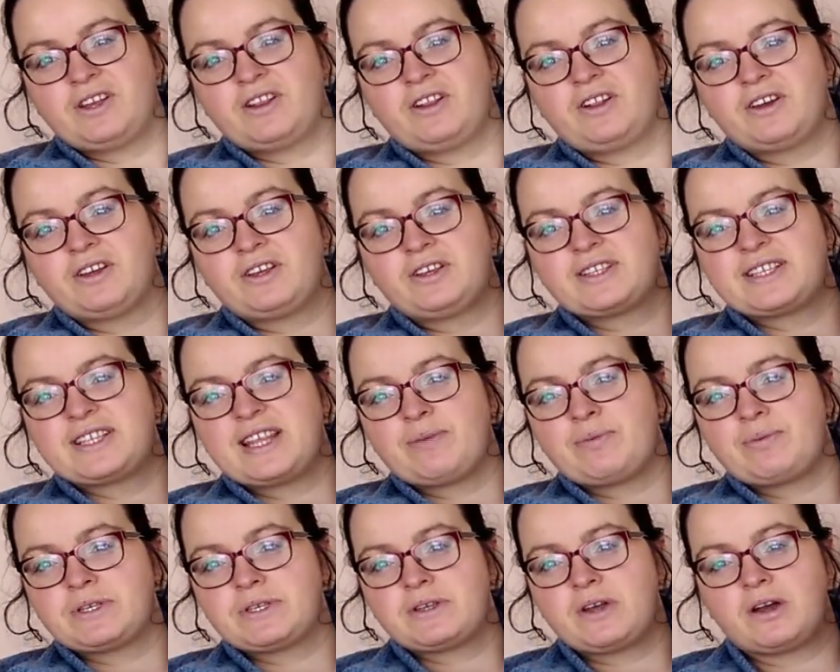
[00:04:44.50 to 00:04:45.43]
like
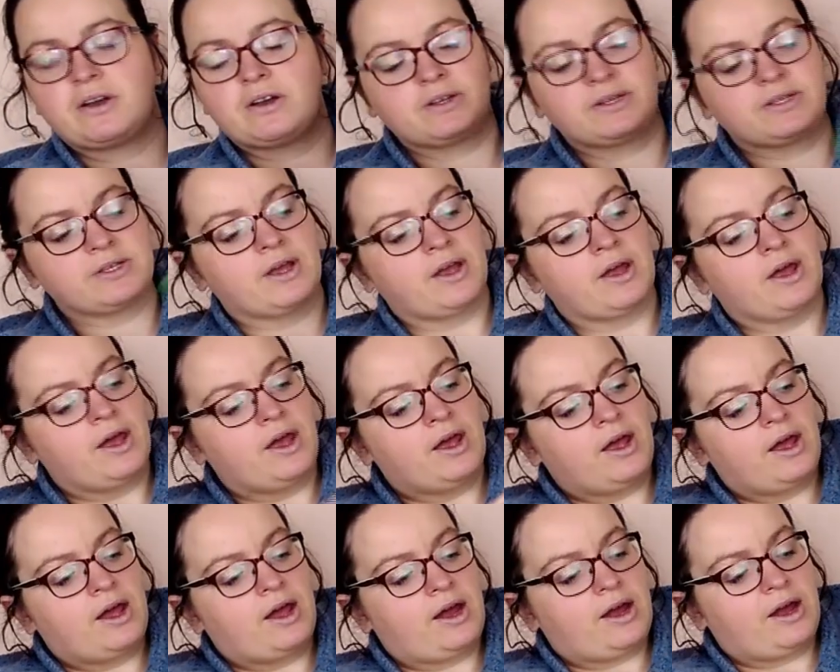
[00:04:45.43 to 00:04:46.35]
slipper socks.
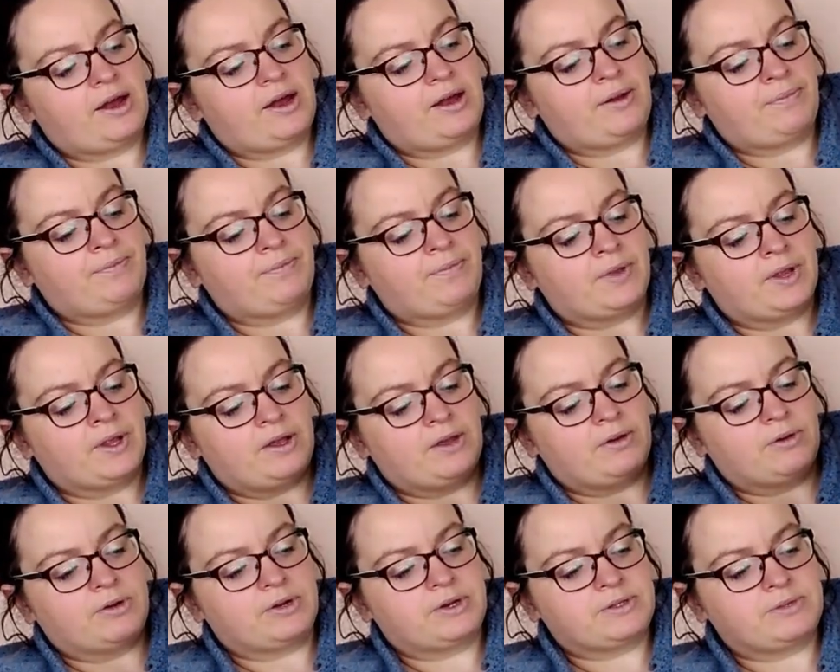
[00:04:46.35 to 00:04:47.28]

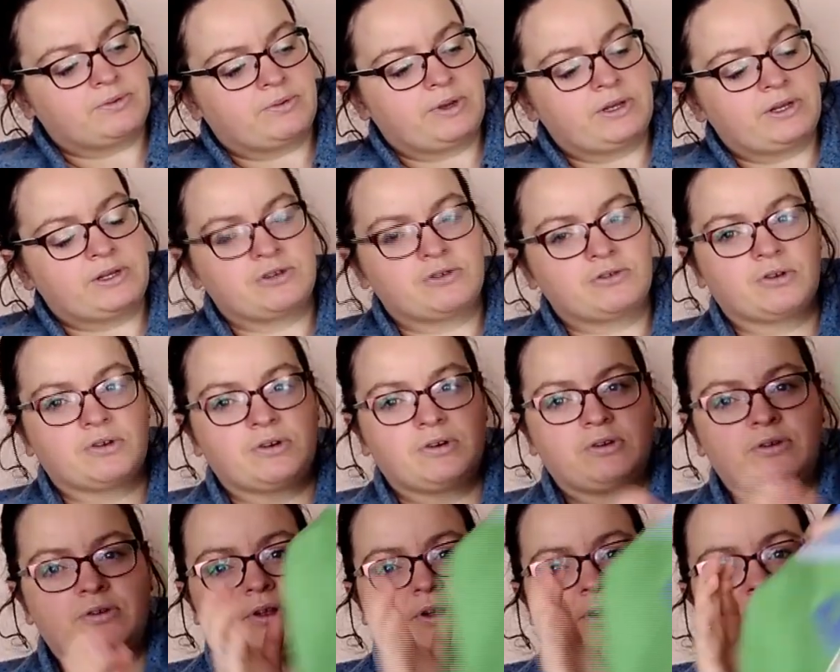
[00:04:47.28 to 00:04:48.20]
Because um, we
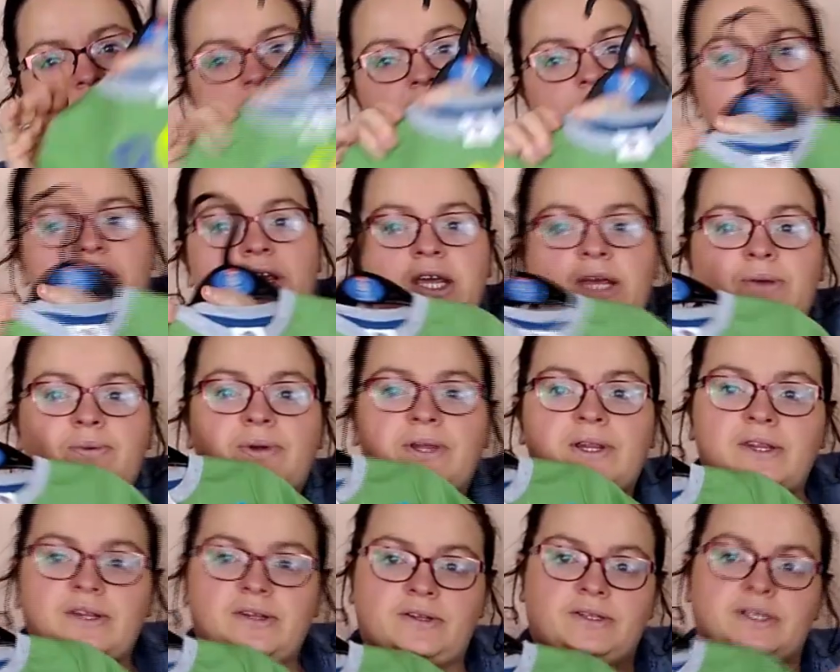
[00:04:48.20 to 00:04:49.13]
struggle like
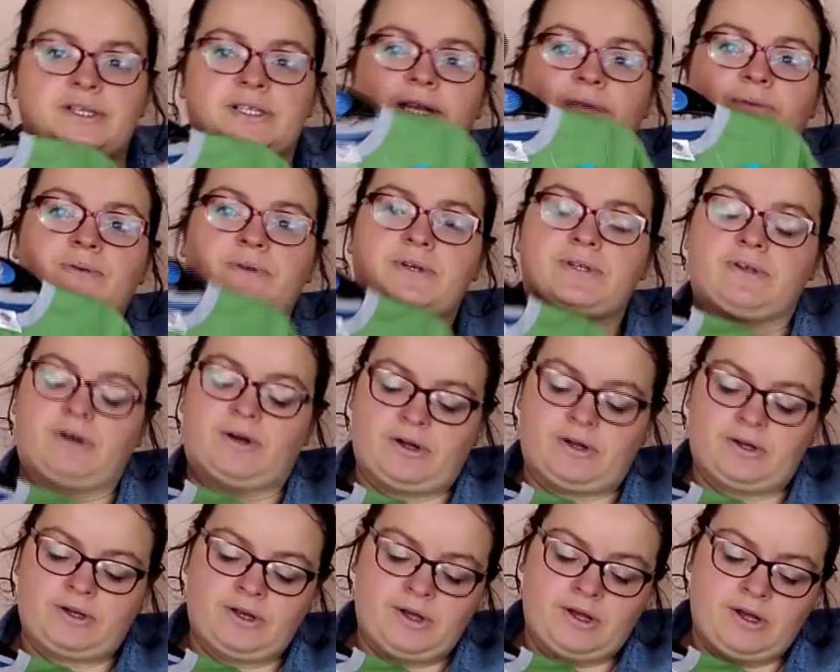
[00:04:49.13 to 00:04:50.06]
keeping slippers
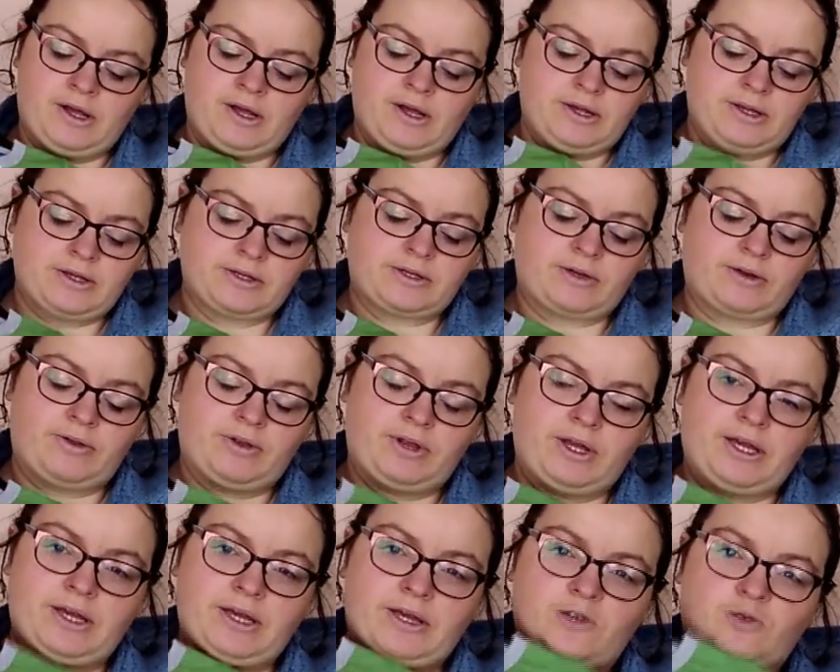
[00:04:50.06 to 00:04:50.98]
on so
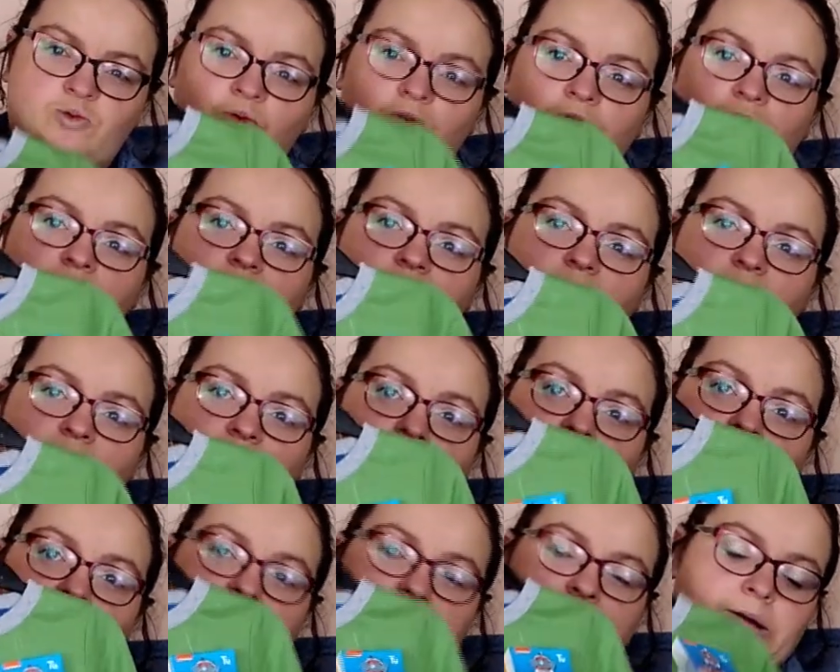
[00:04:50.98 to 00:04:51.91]
these would
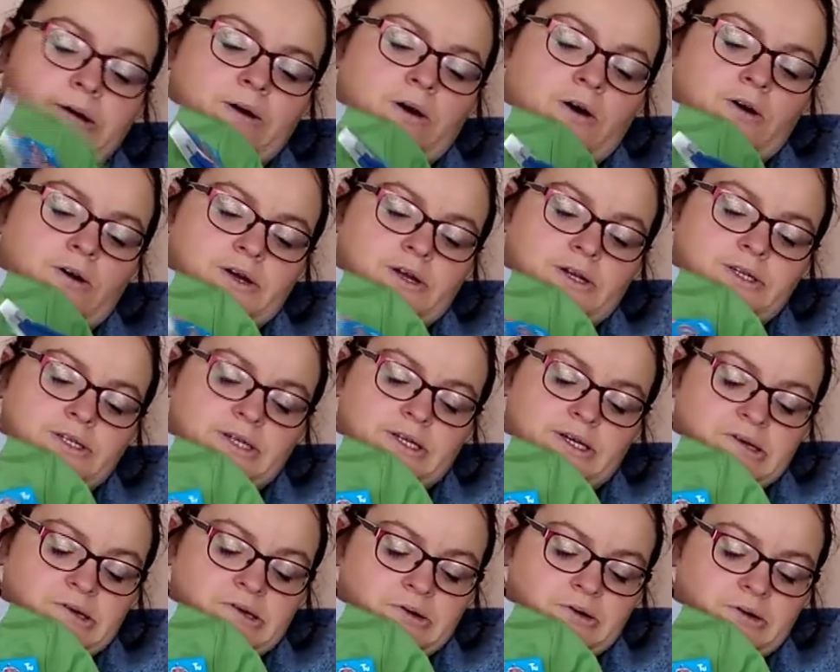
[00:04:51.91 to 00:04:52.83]
be
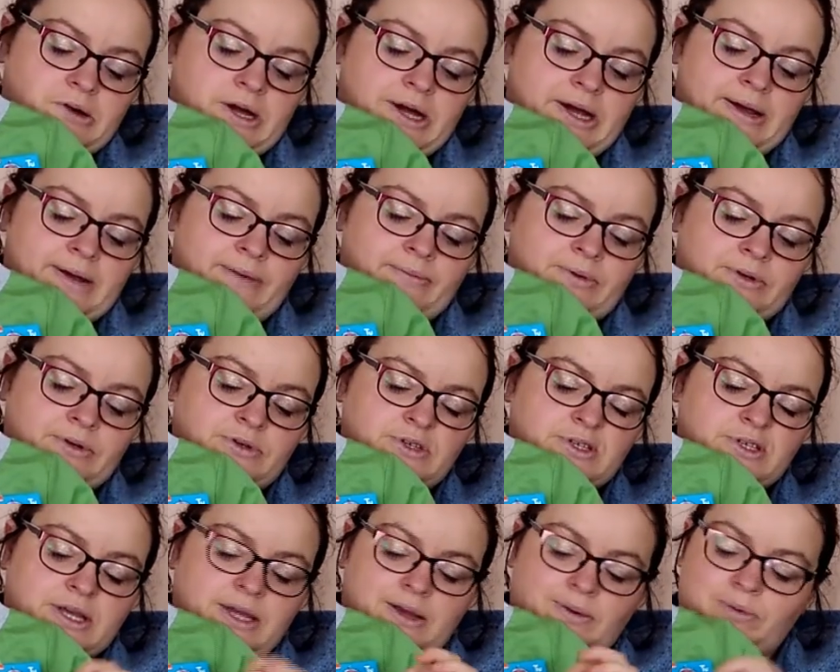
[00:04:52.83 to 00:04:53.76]
ideal um, and
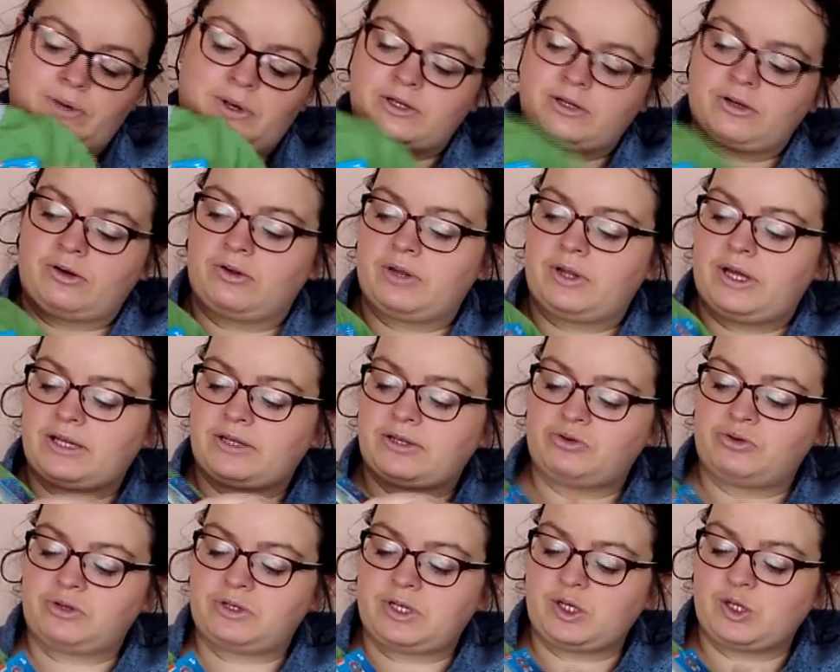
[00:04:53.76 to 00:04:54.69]
just keep your tux, their
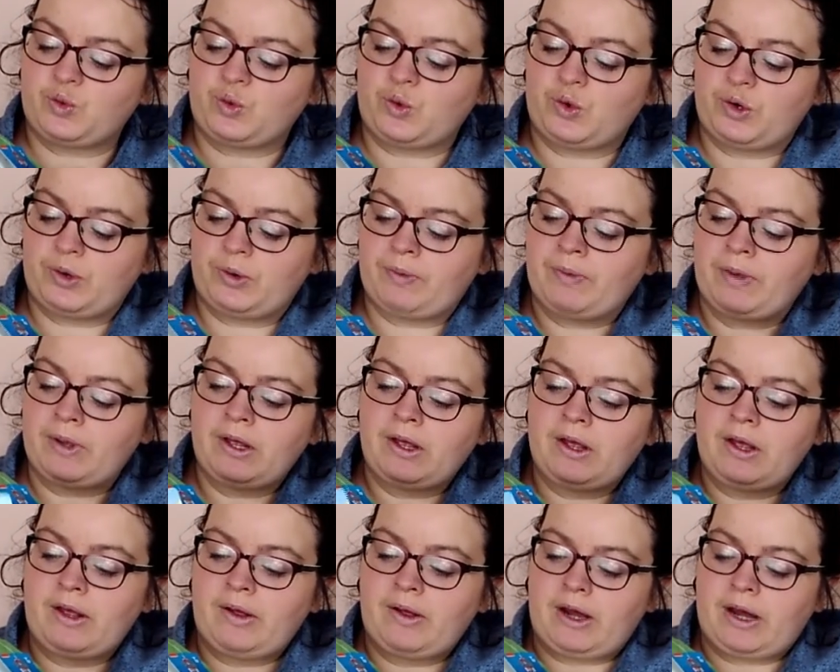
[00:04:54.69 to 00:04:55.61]
tuxes warm.
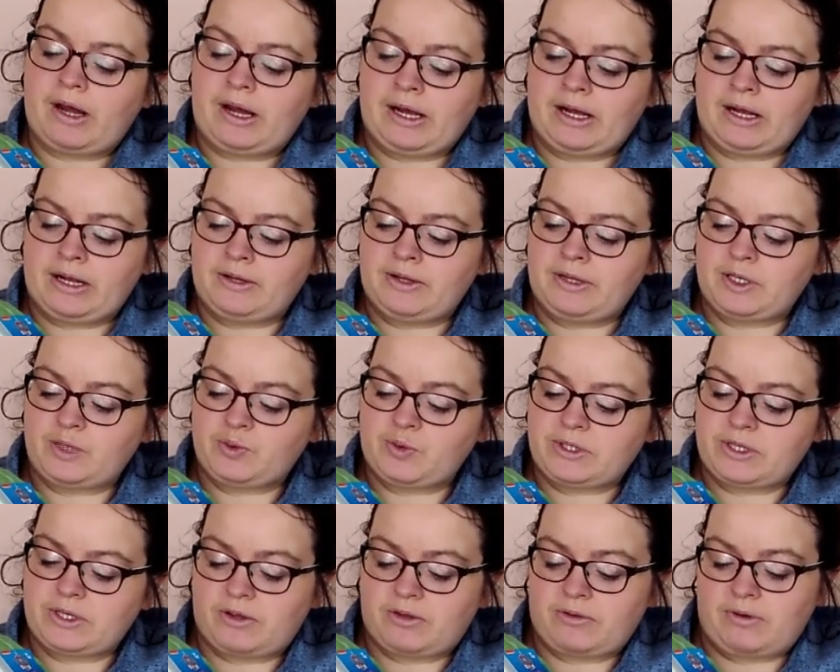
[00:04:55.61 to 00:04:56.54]
And this
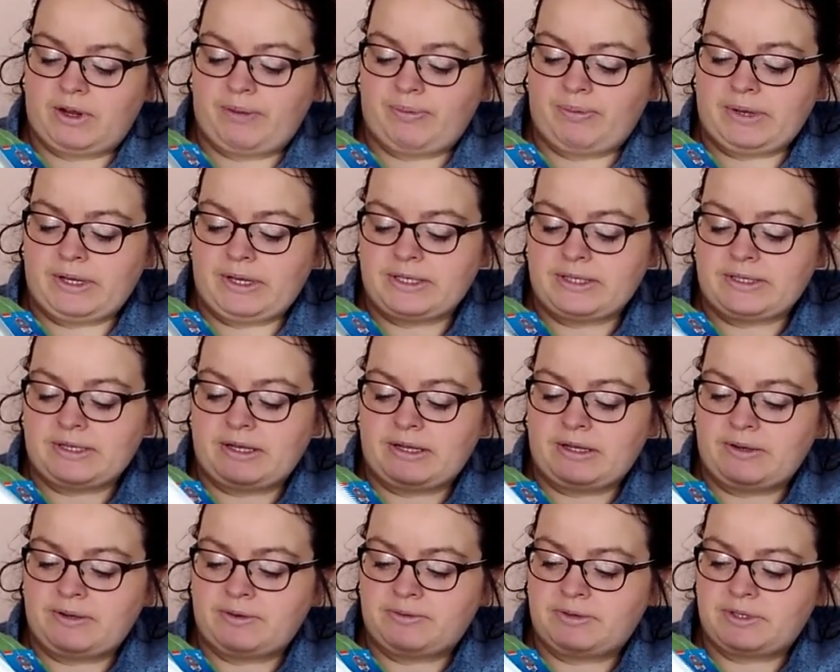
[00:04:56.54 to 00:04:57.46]
was a three-piece
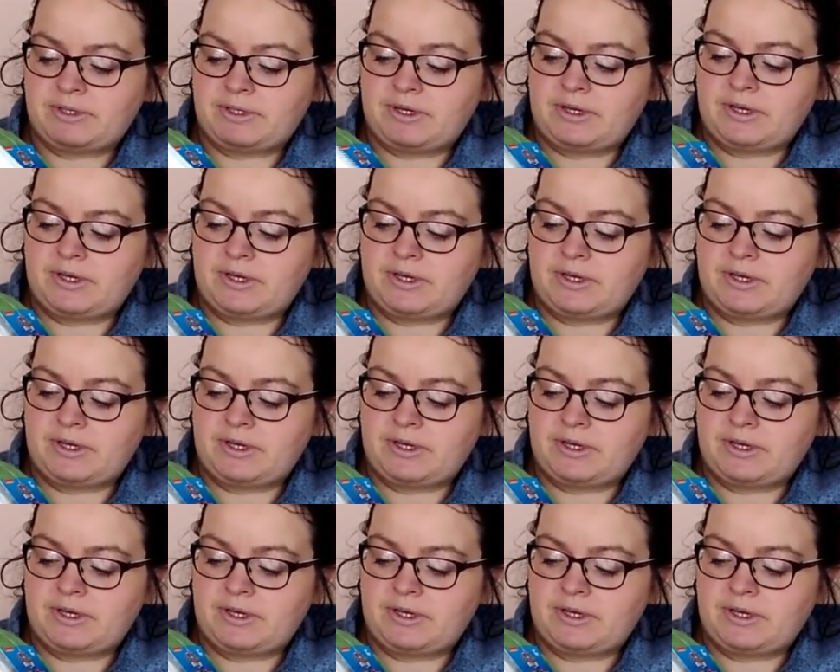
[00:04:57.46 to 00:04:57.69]
and this was